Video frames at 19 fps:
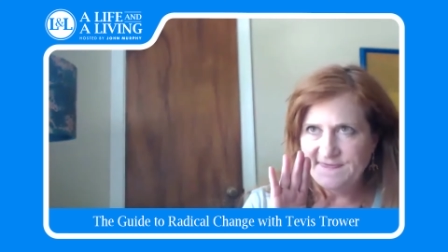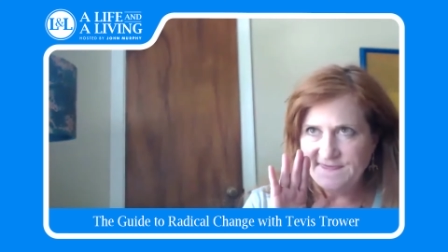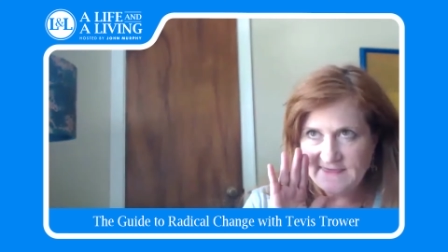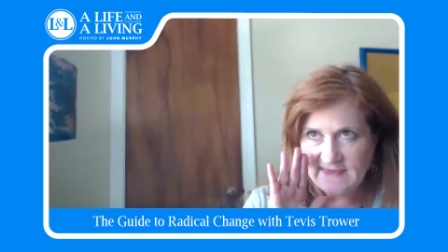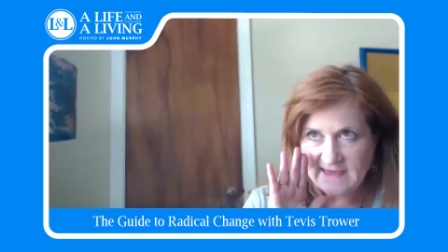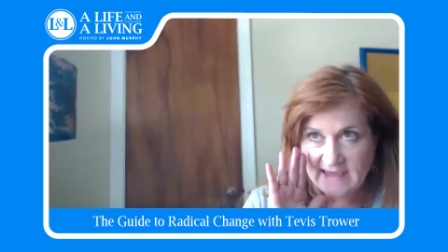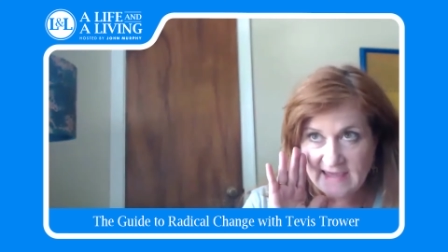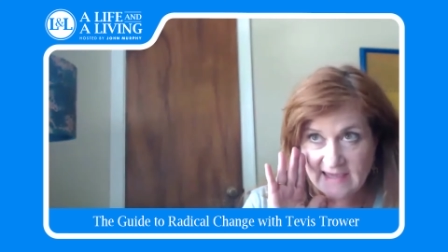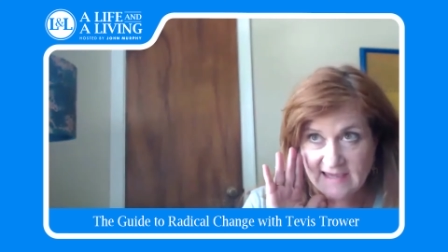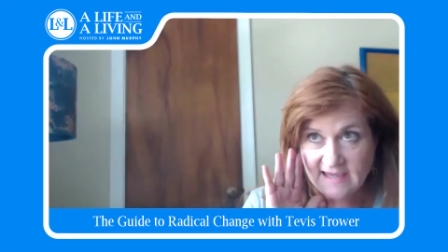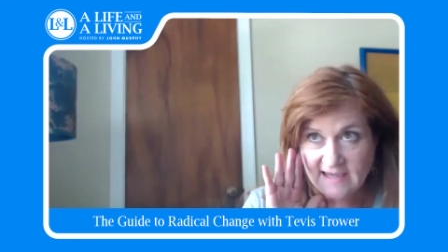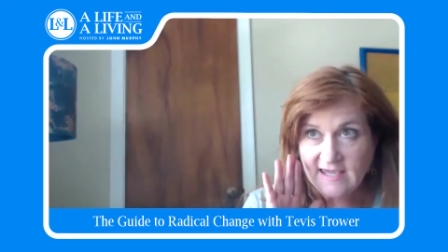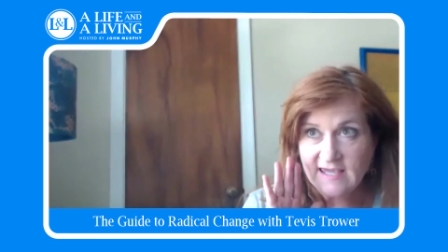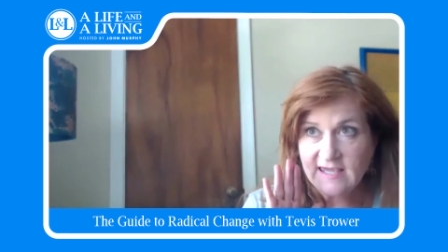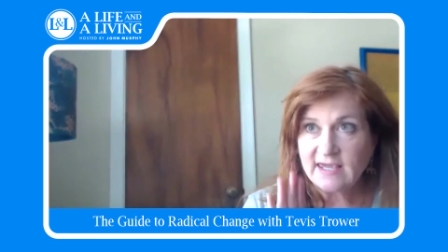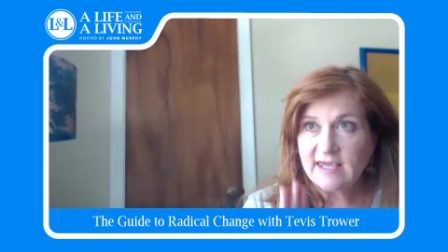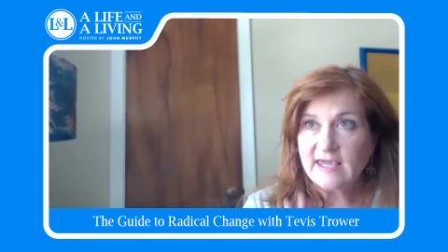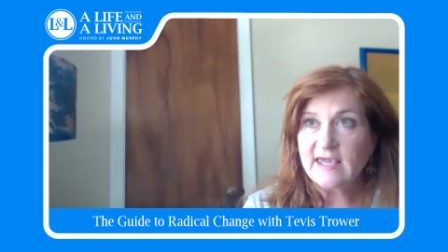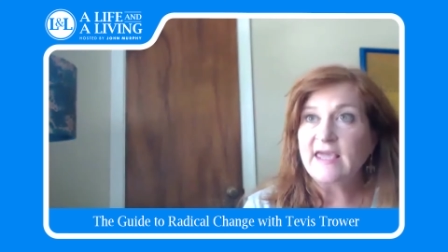The
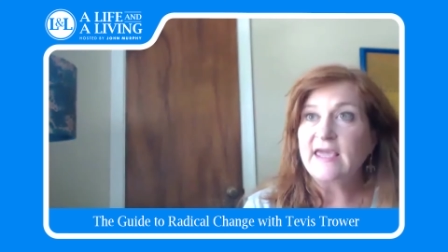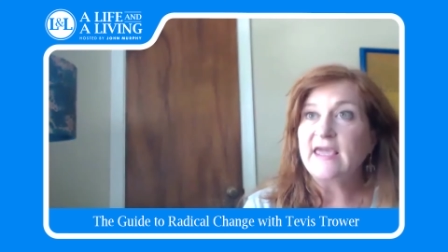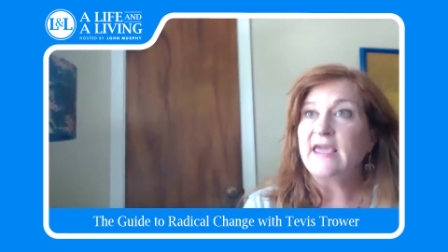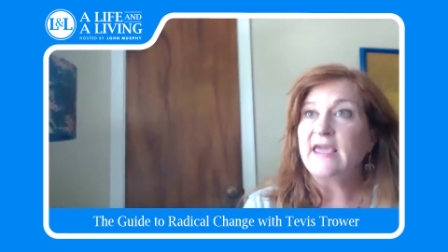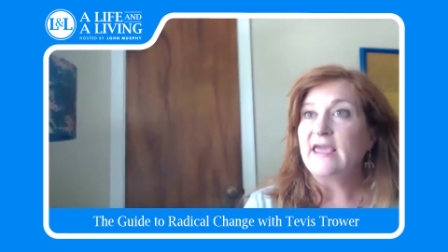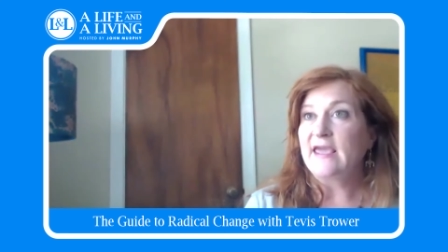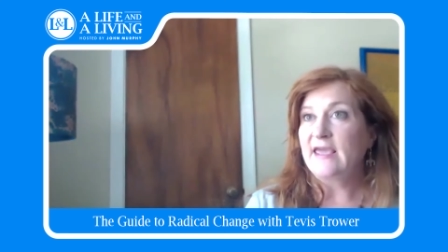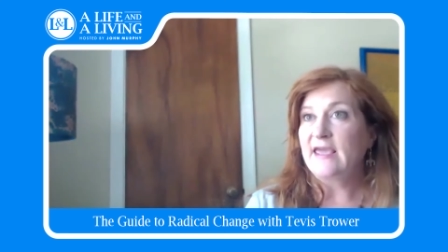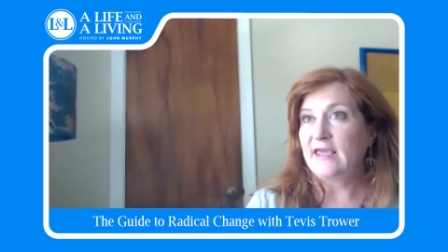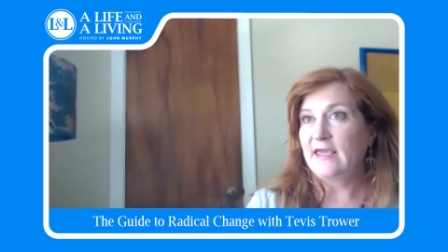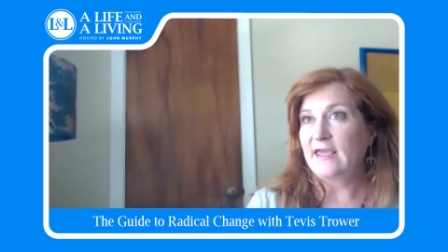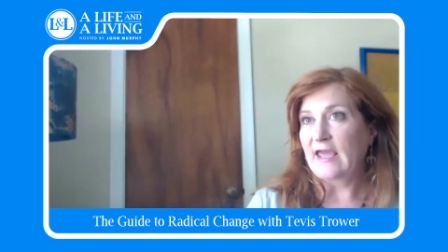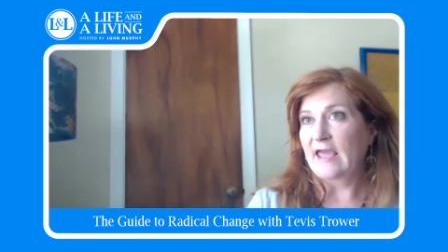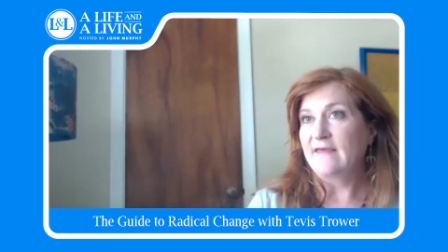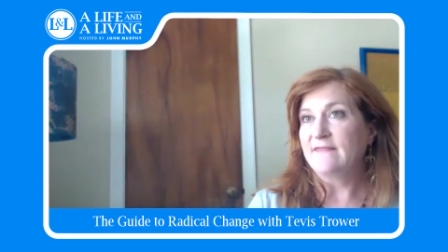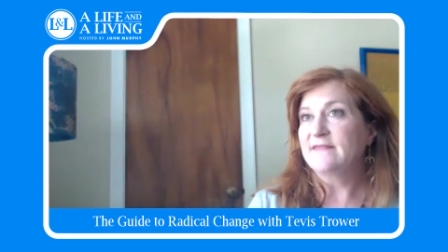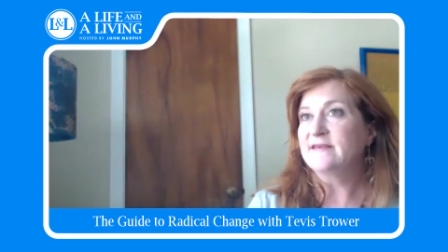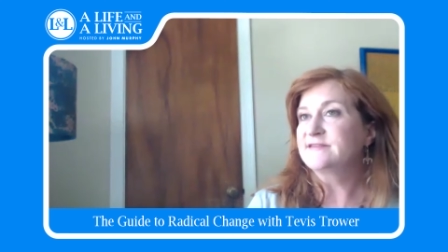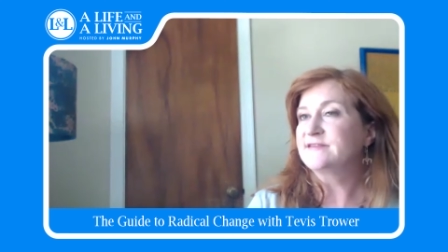key,
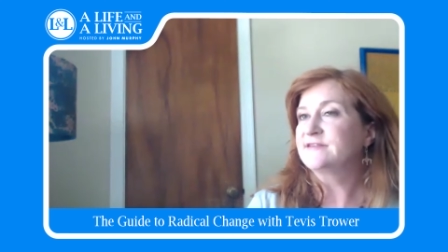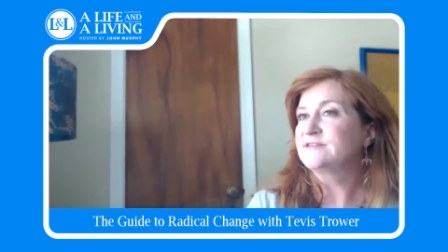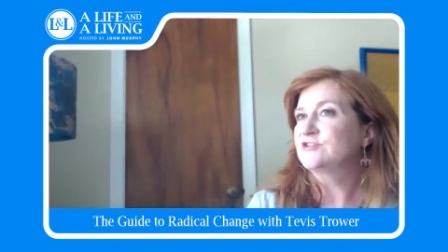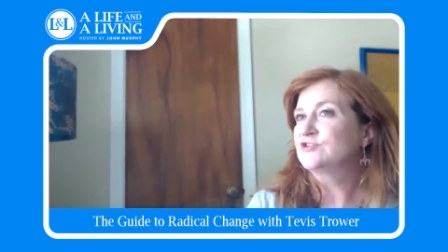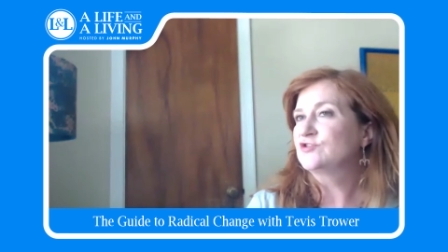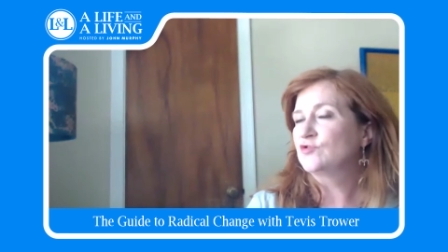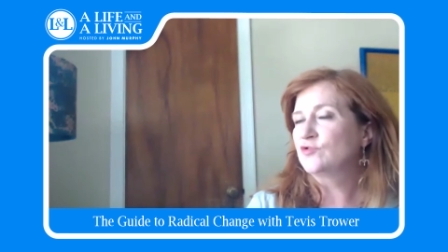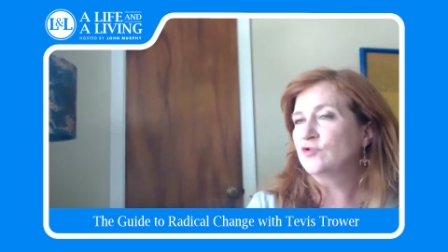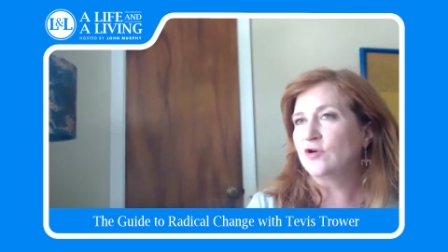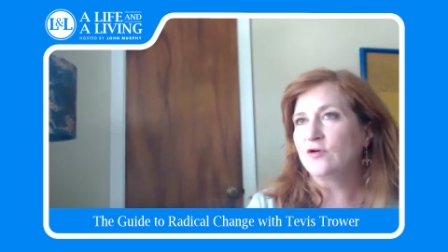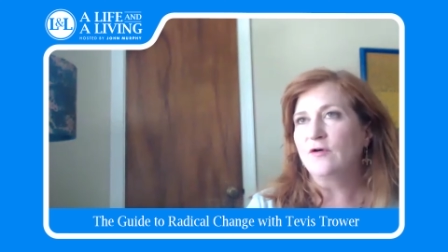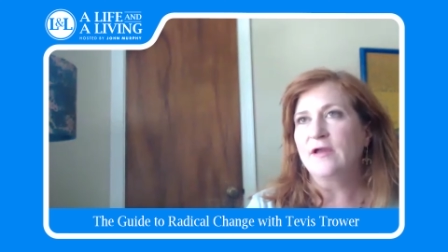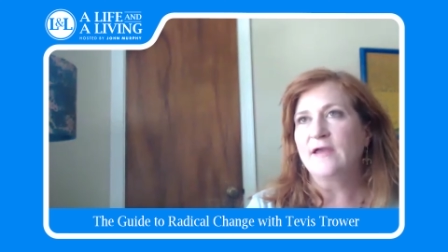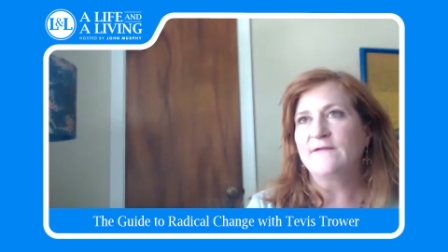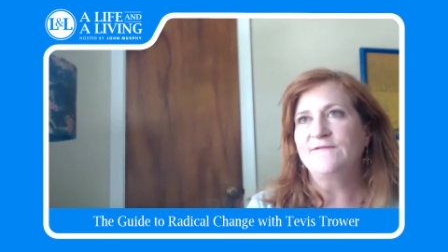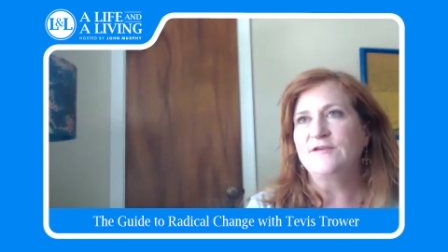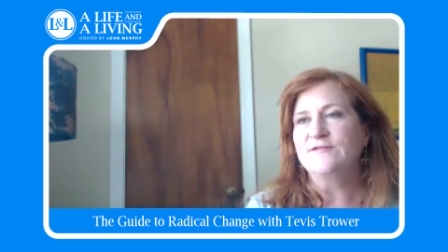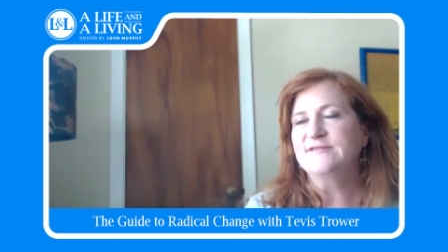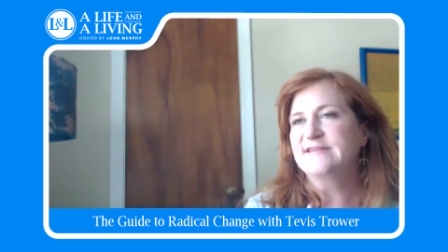and this is true
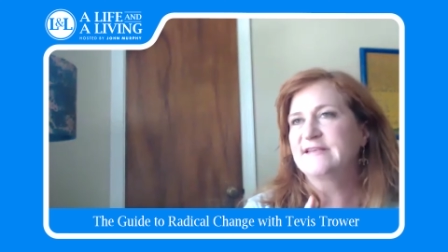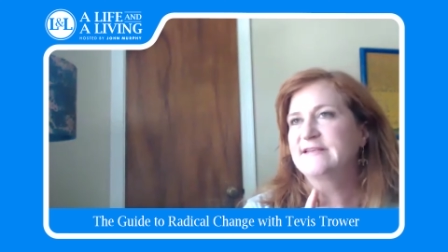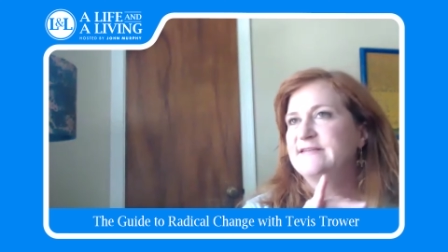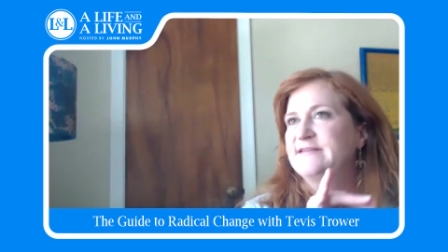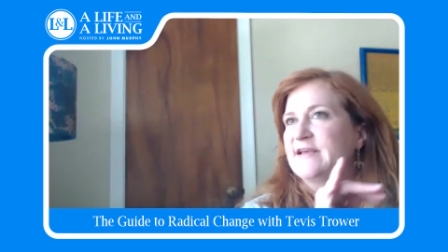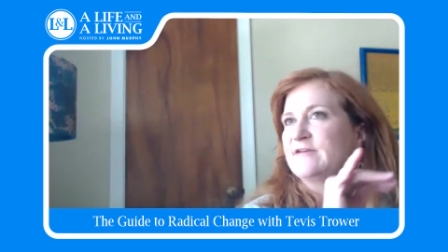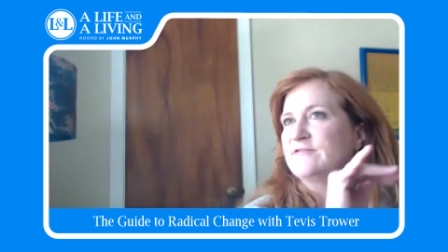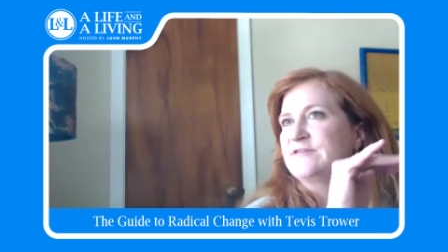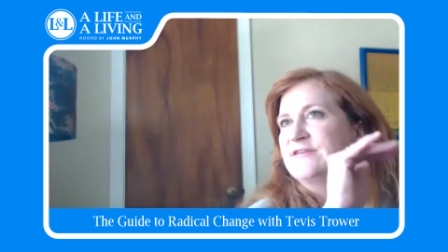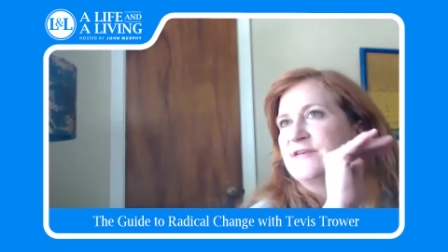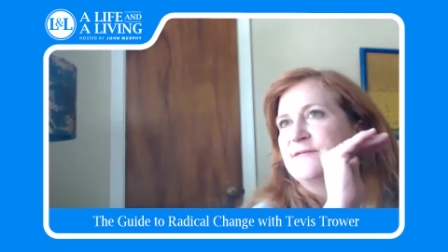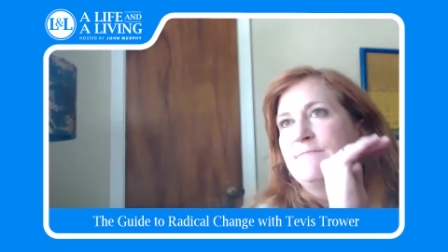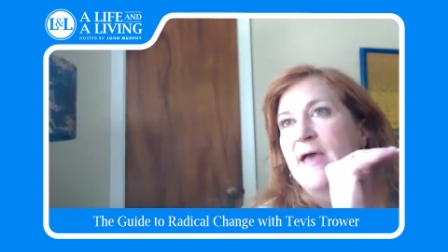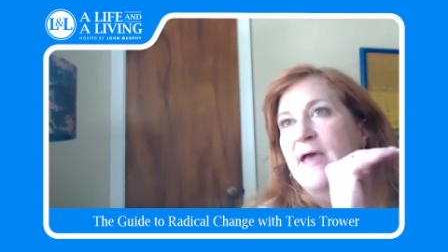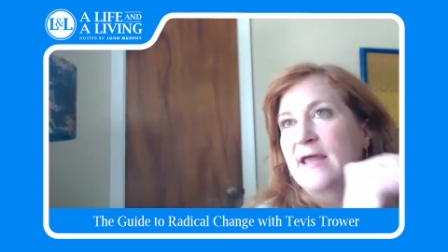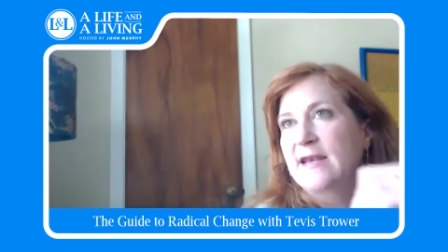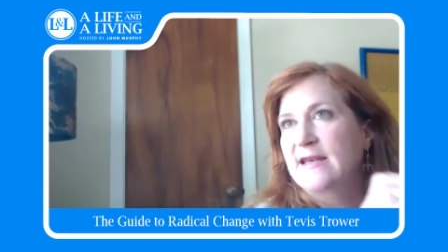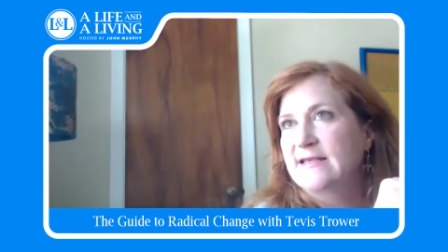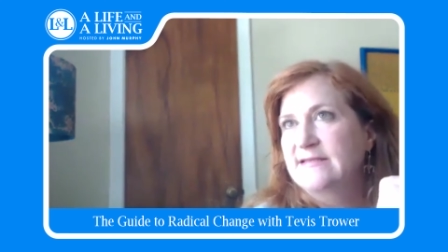if you sit down to
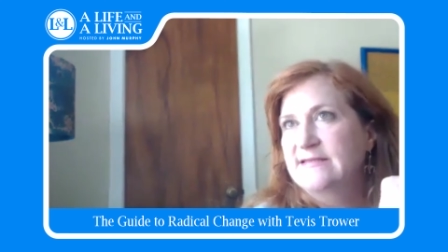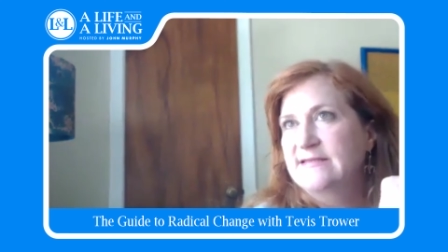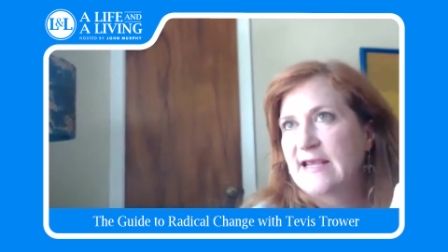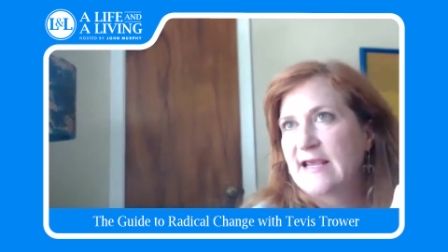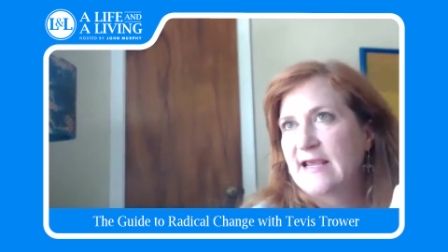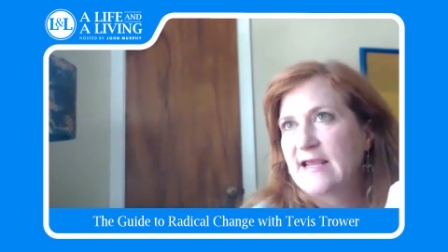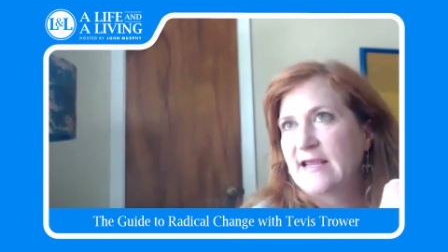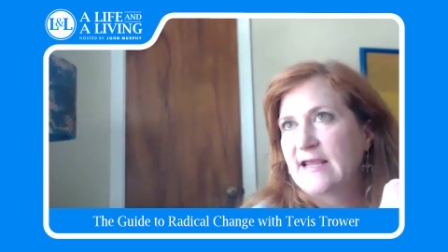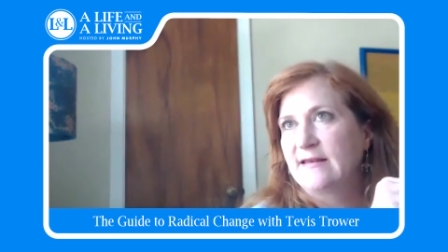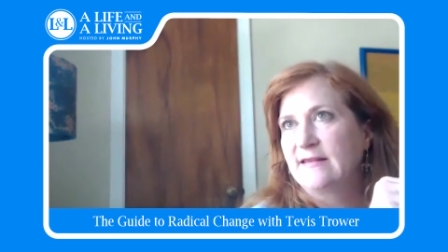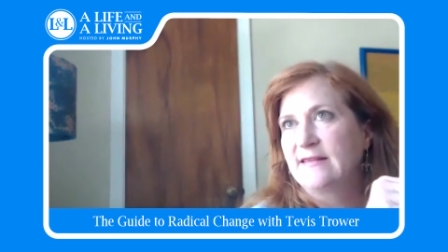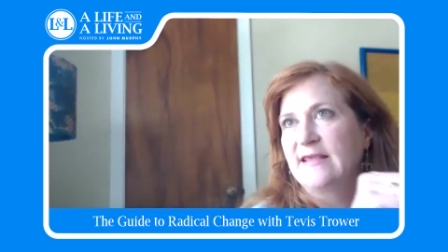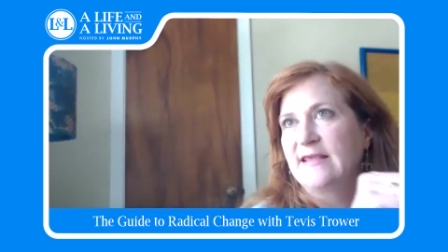meditate,